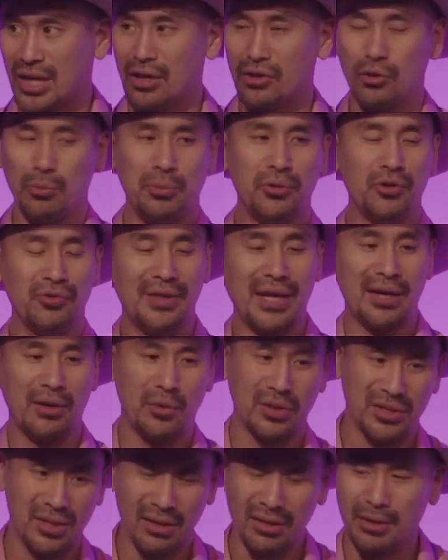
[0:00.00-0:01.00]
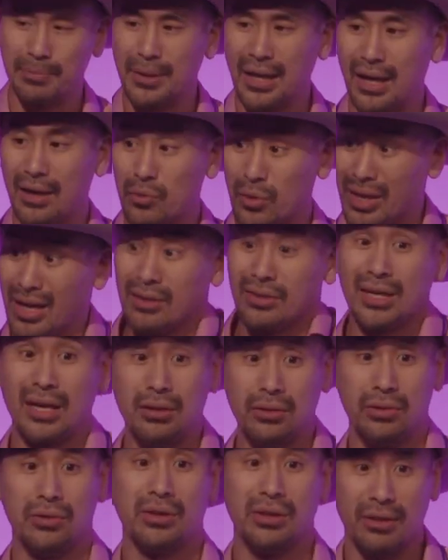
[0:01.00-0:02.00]
how you prove that it was in the block without
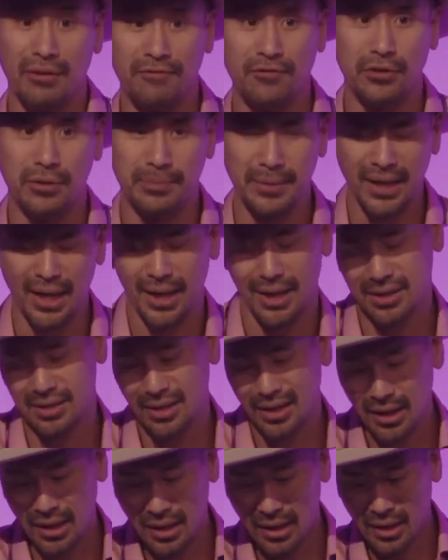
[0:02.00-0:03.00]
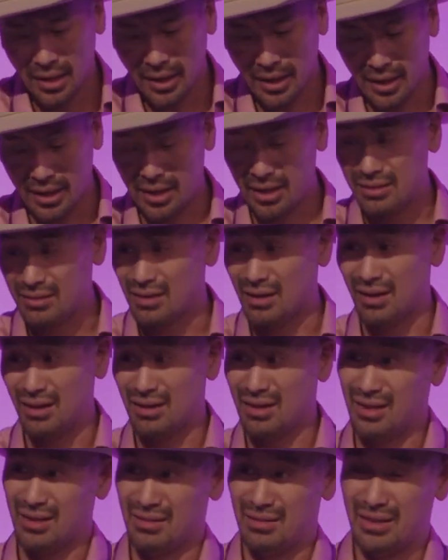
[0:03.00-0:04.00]
downloading the full block. And
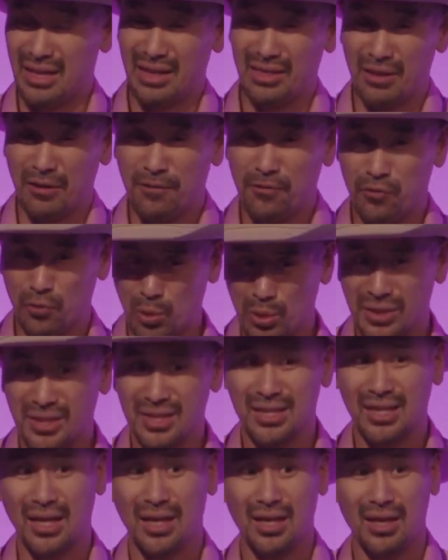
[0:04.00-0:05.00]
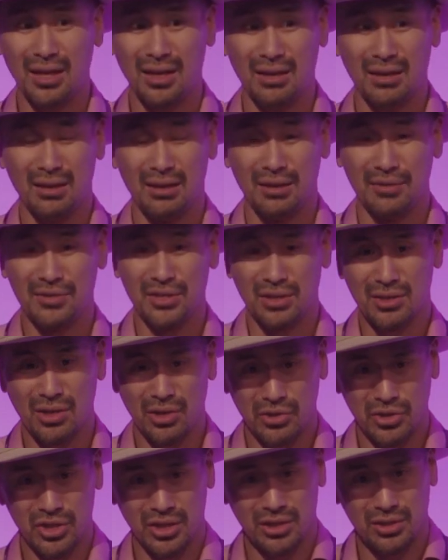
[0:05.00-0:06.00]
the foresight of
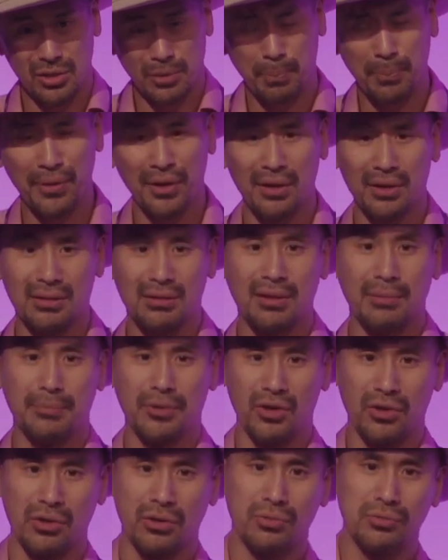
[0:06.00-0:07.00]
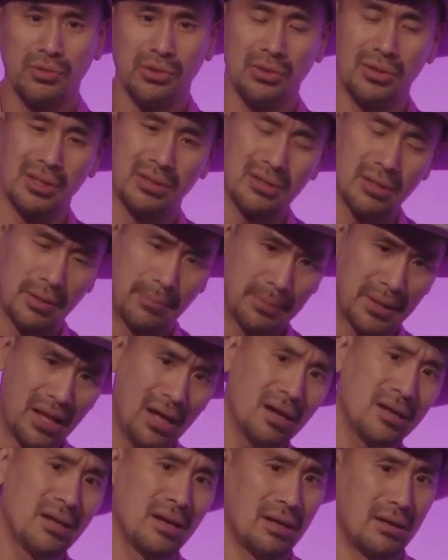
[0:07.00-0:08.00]
Satoshi to put the Merkle root into the
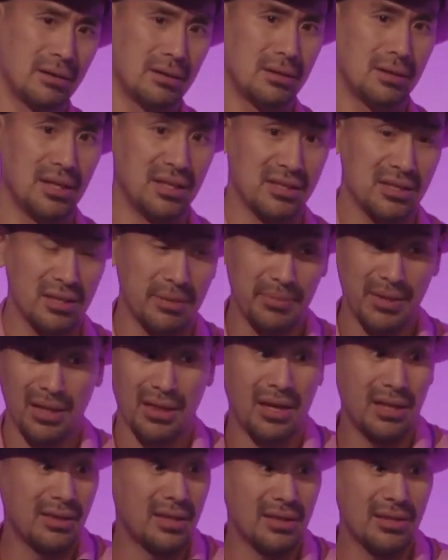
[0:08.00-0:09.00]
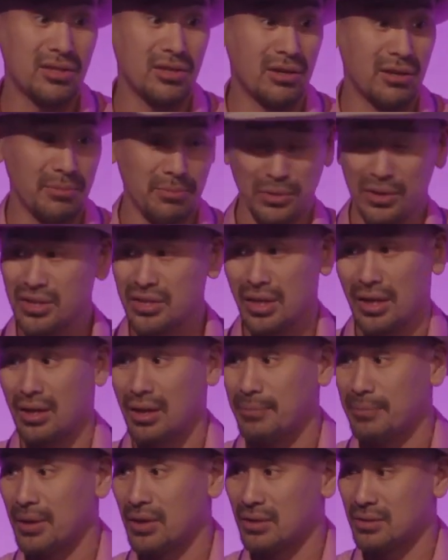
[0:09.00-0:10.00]
block header is something that they start
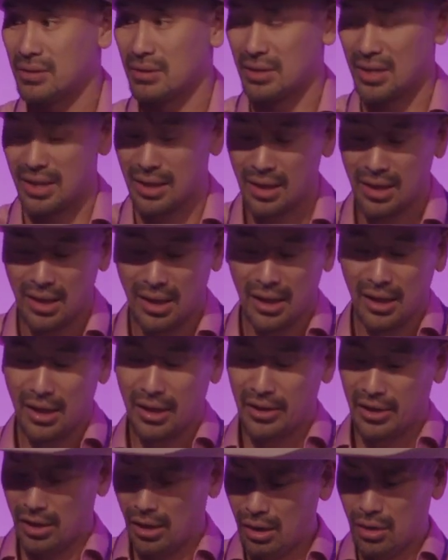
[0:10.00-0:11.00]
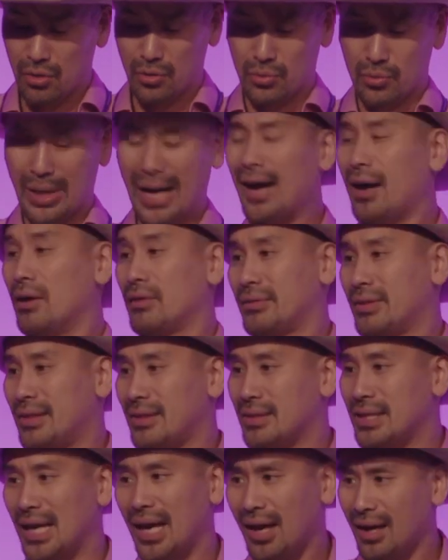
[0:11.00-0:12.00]
appreciating, because they're like, oh,
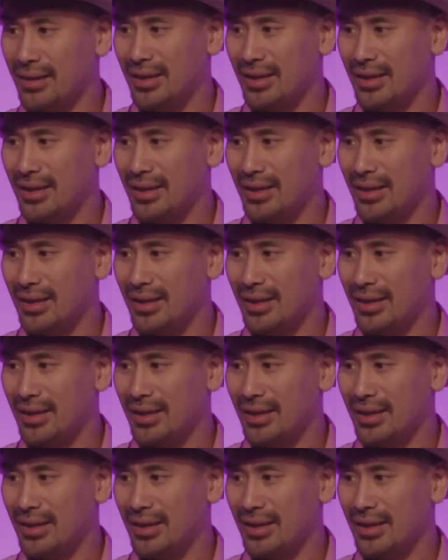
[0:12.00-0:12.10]
wow, yeah,